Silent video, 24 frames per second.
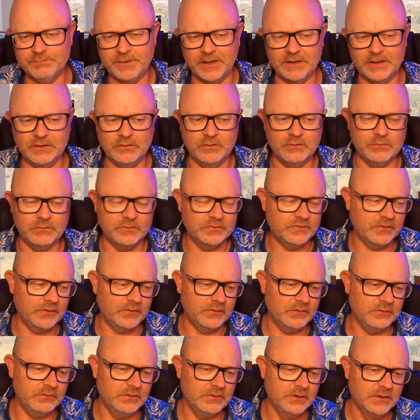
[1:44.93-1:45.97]
but you
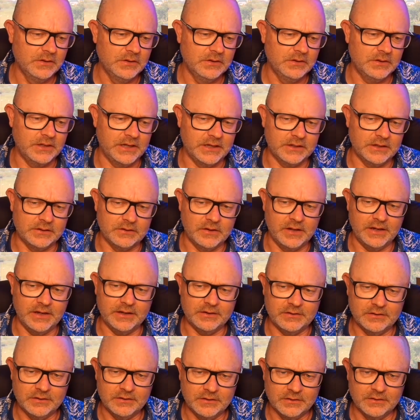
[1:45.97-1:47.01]
also
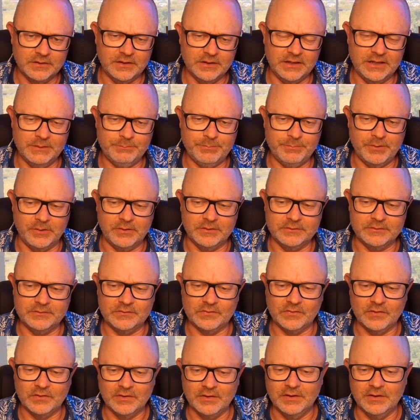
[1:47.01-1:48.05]
like
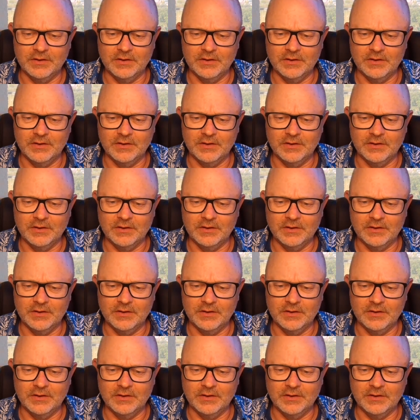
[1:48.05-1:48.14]
AirPods,